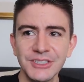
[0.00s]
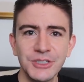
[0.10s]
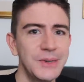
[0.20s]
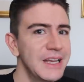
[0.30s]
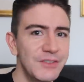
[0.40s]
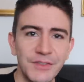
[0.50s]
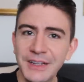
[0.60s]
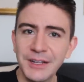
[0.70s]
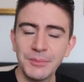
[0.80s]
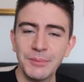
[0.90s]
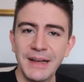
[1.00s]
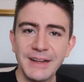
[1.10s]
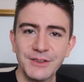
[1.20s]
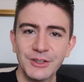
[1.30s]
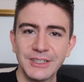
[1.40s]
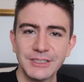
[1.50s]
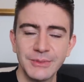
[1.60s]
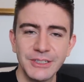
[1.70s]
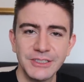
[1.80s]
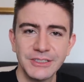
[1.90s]
Do we ever feel prepared for
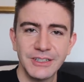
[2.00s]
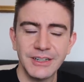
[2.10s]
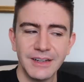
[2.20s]
Christmas?